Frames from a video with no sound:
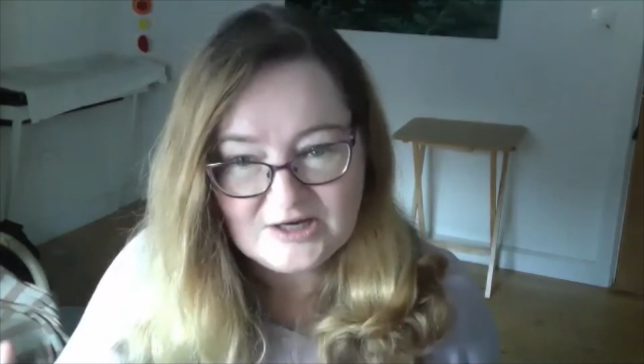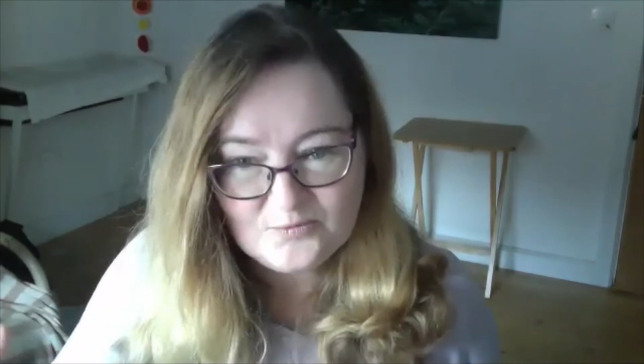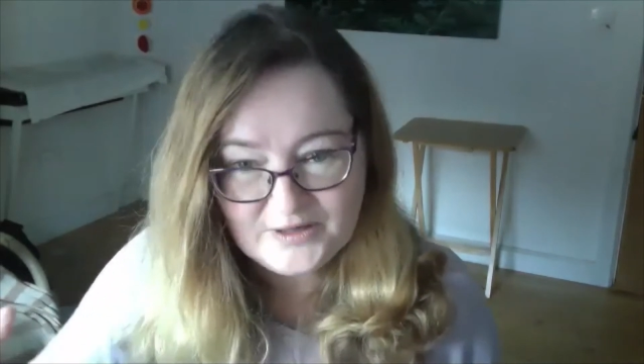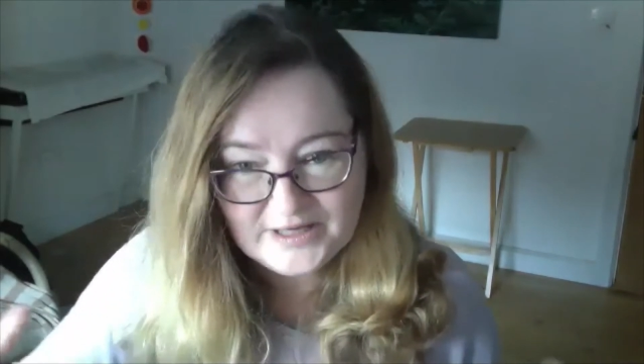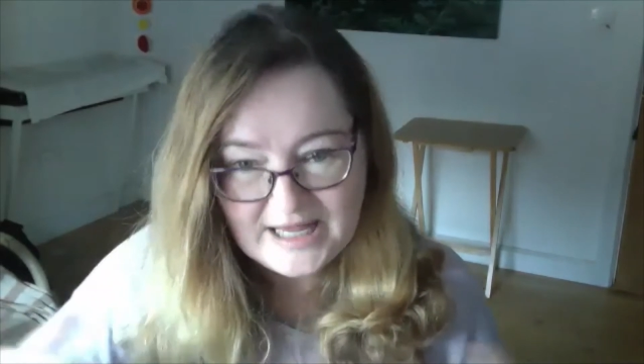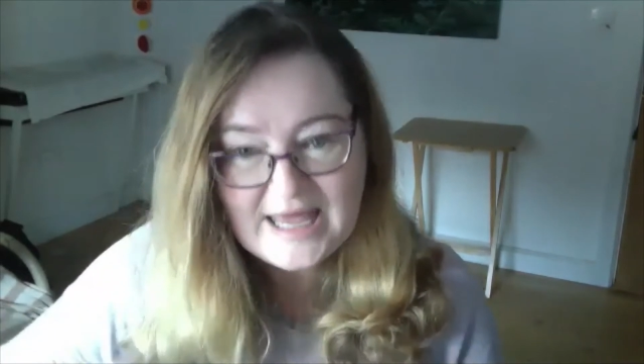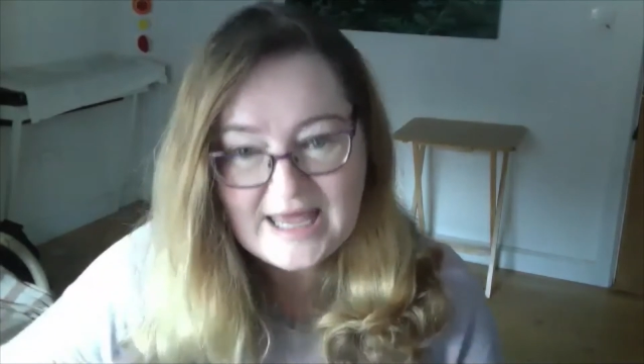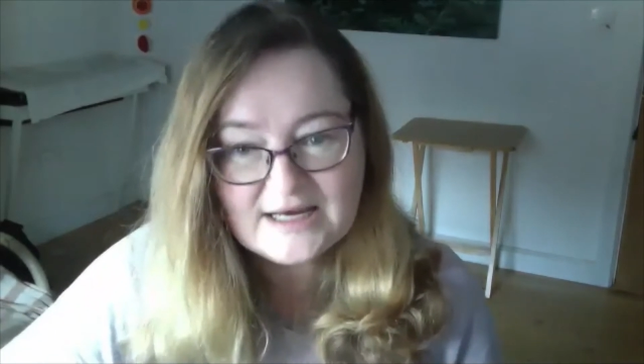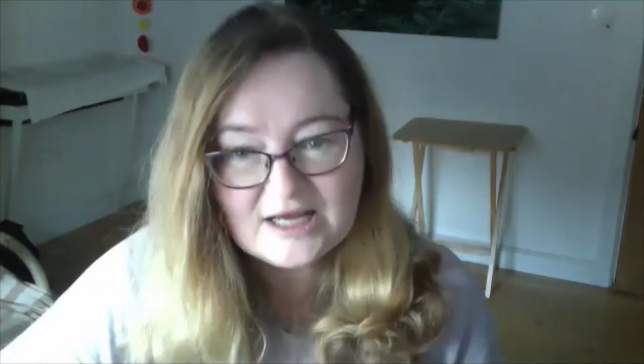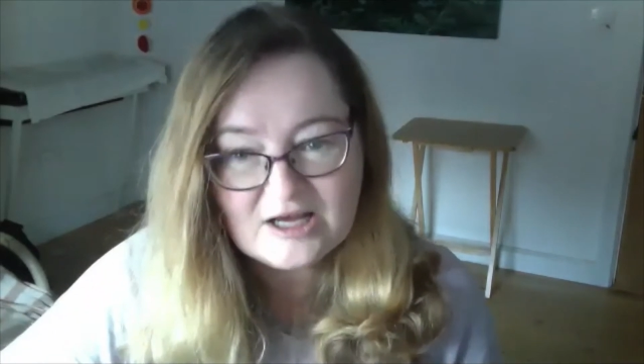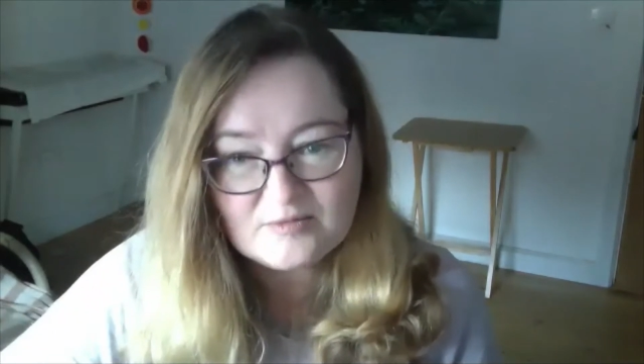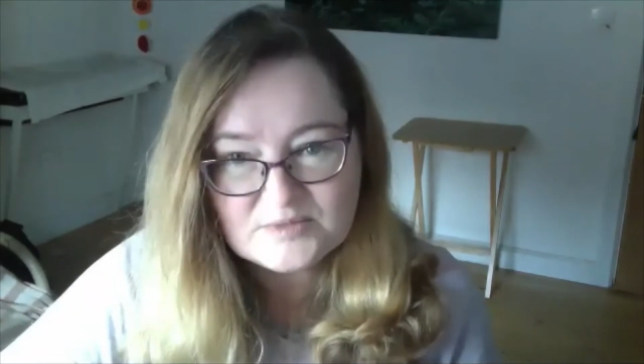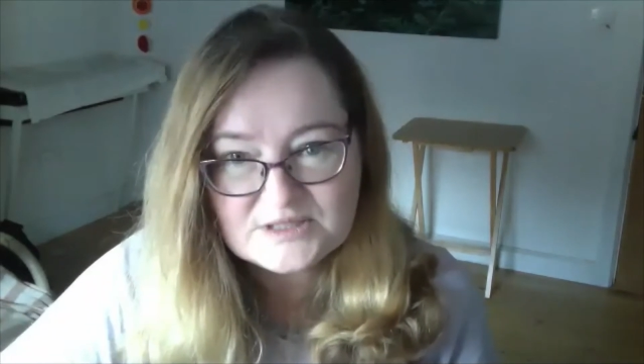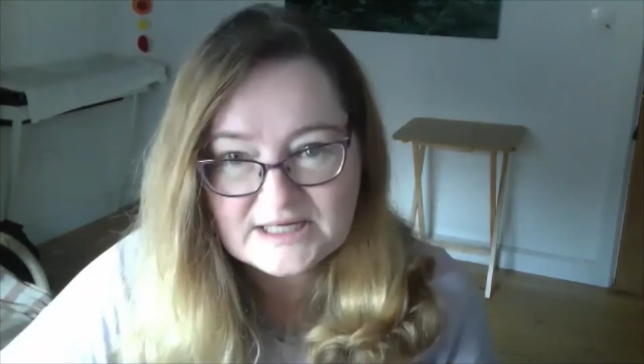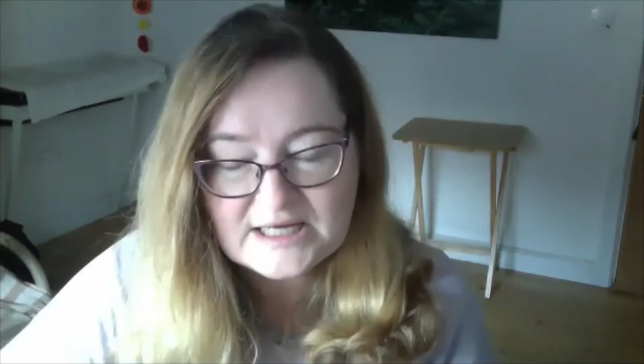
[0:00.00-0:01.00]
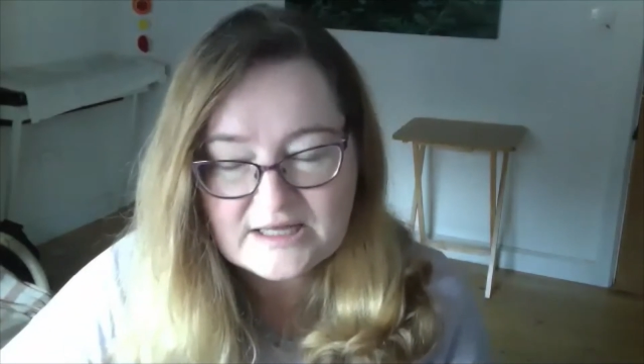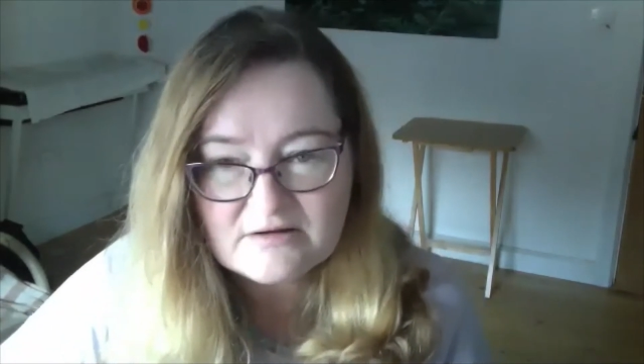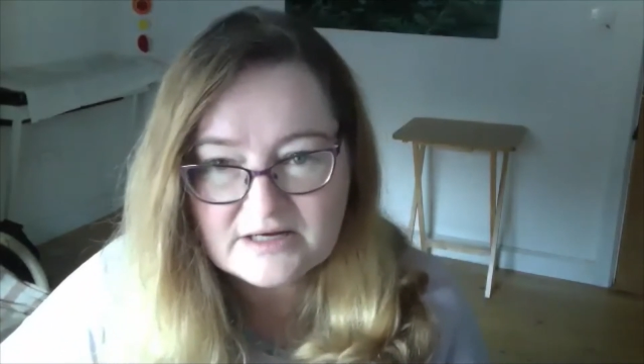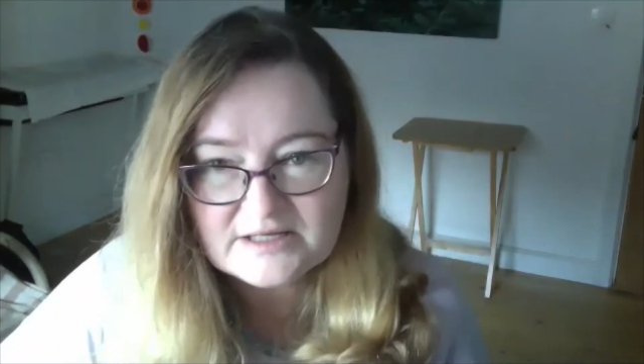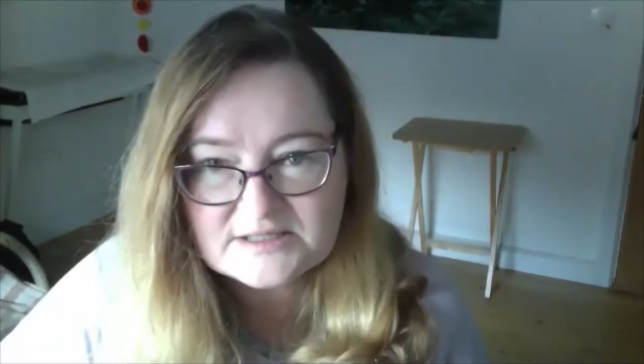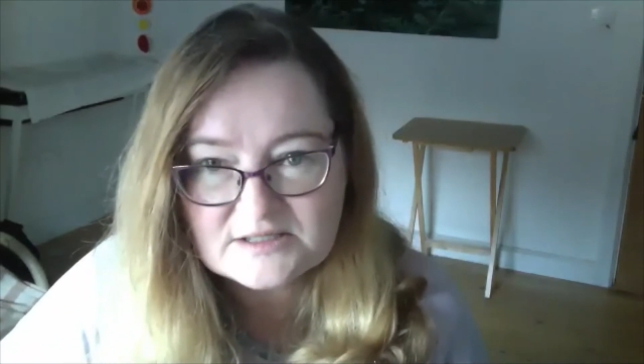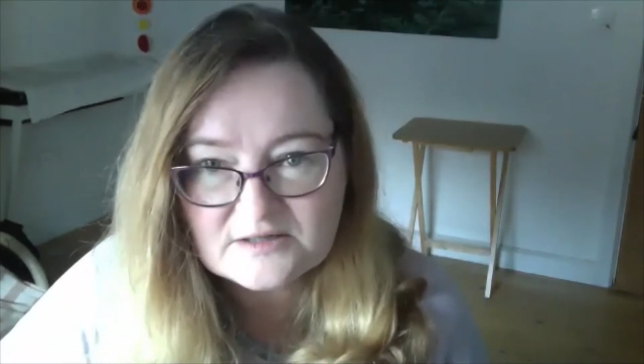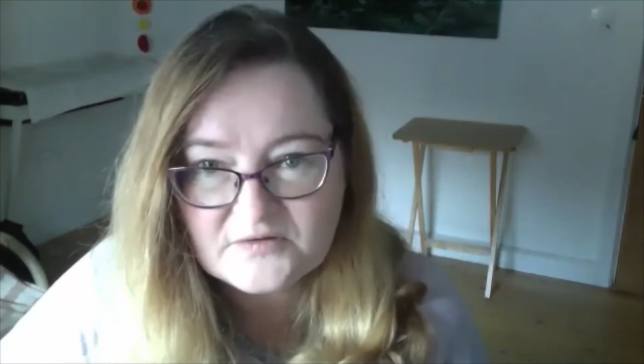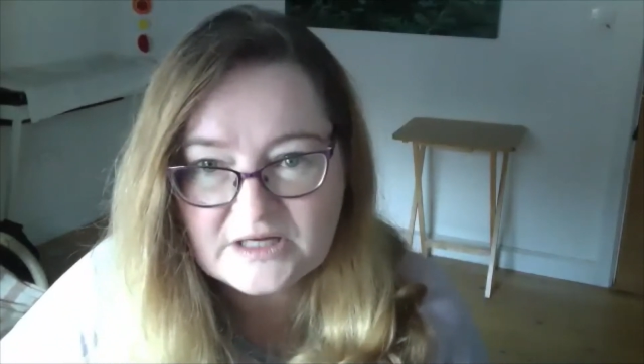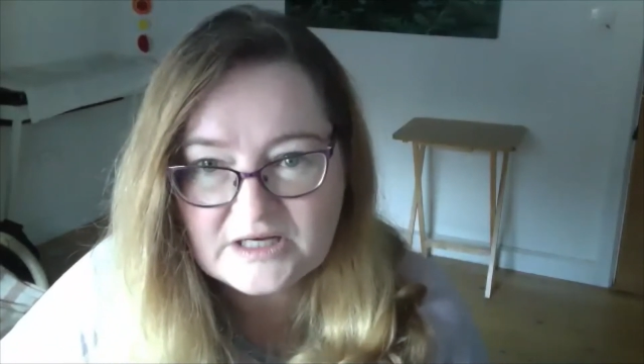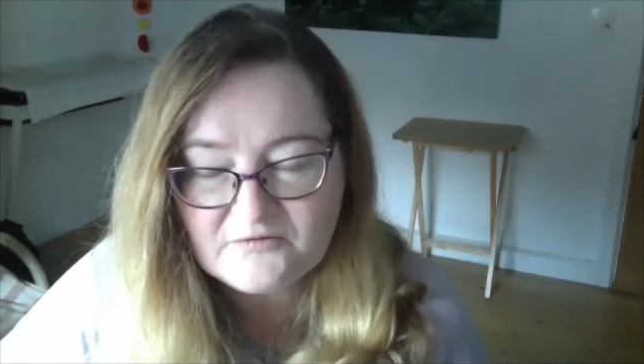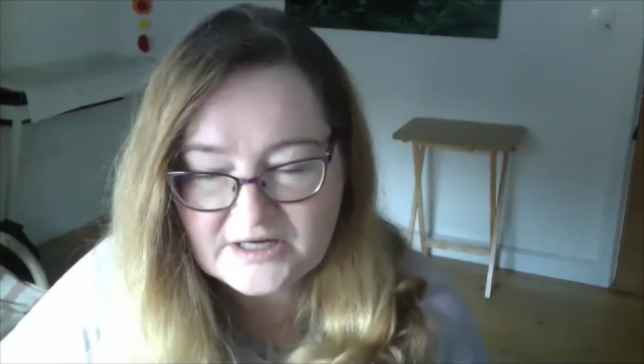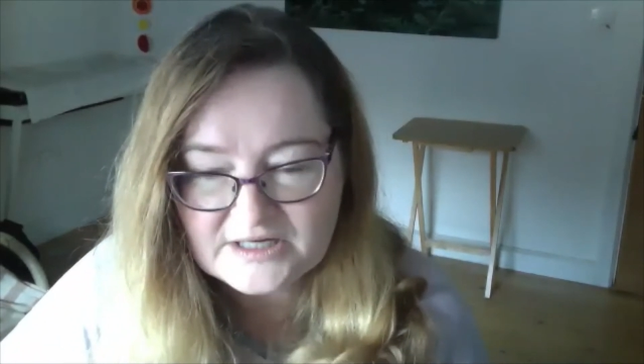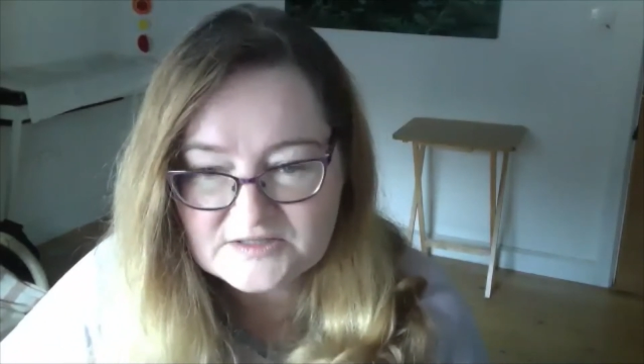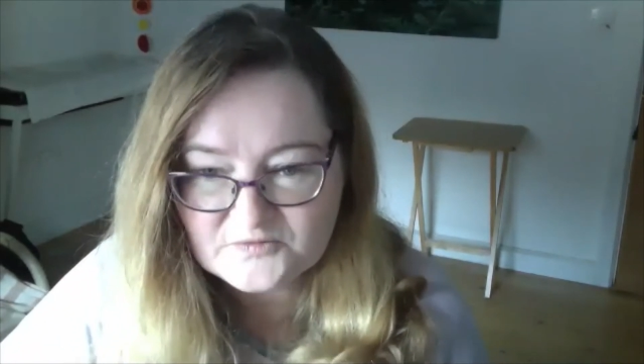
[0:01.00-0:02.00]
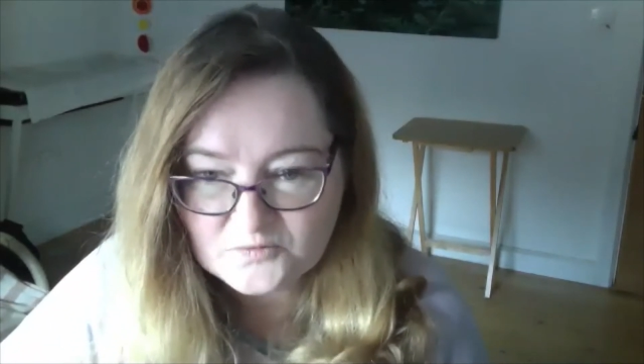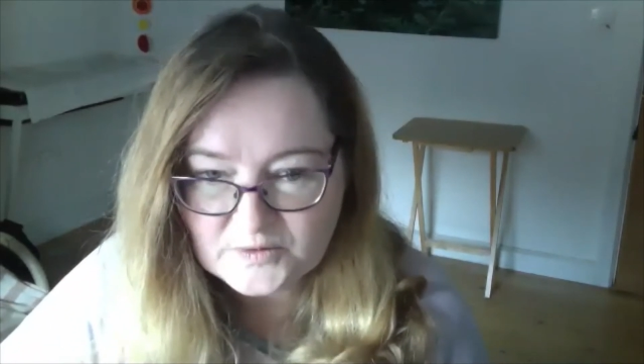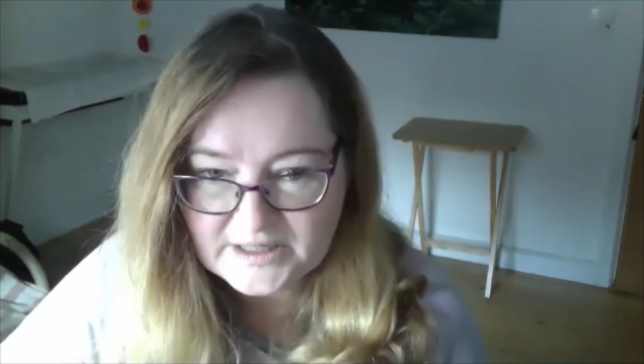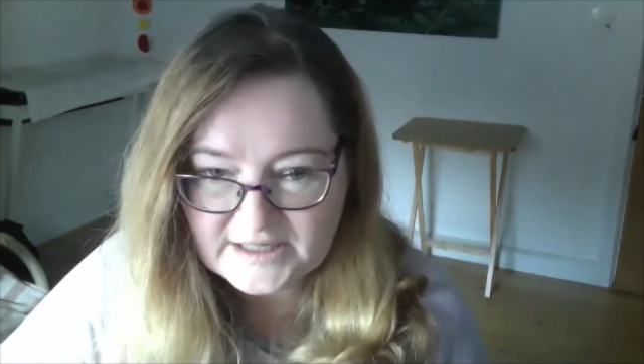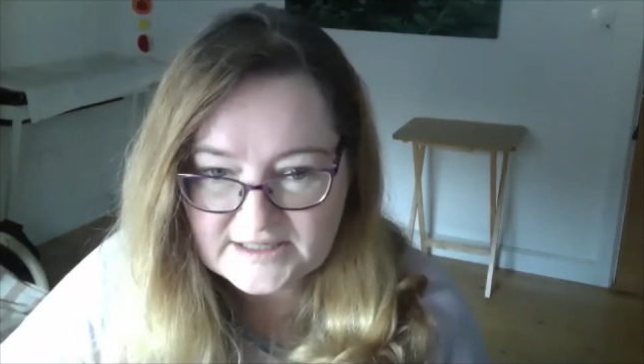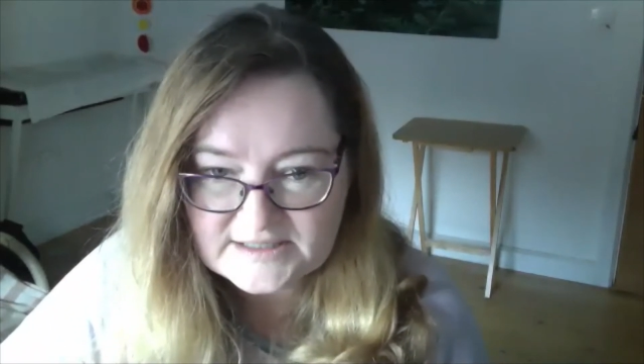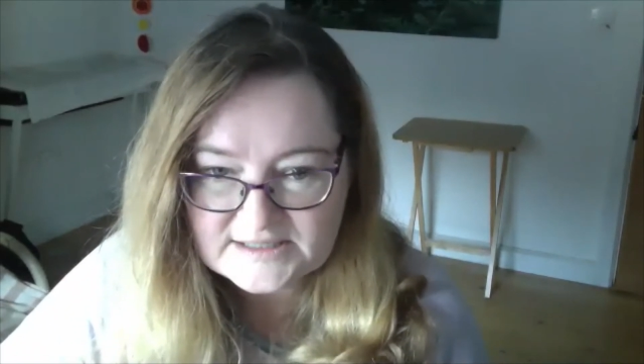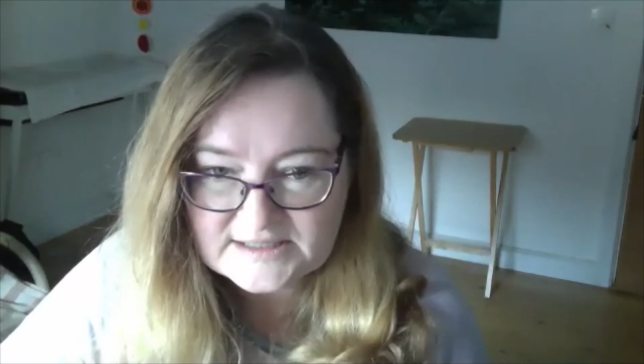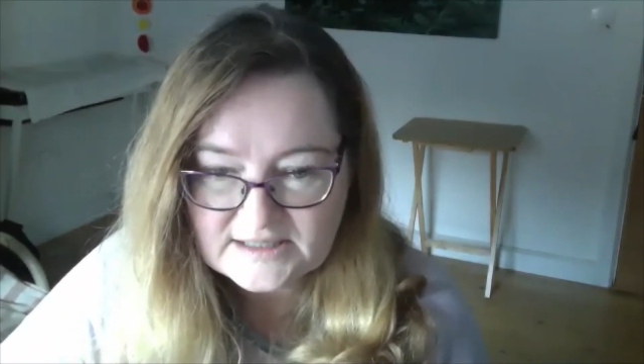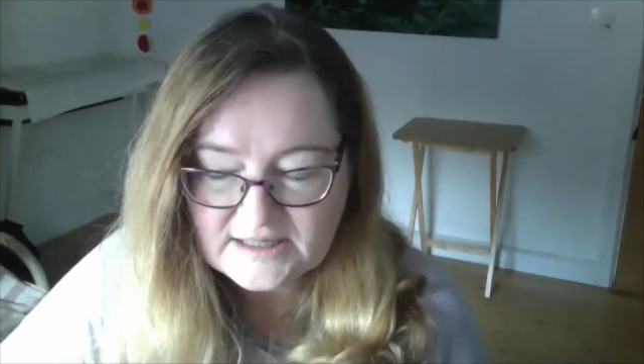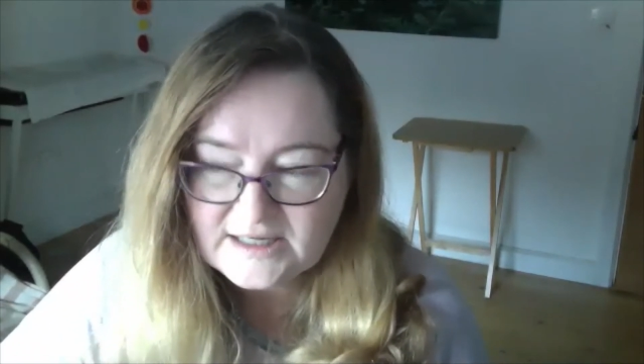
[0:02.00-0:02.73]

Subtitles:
we can come together in sort of innovative ways.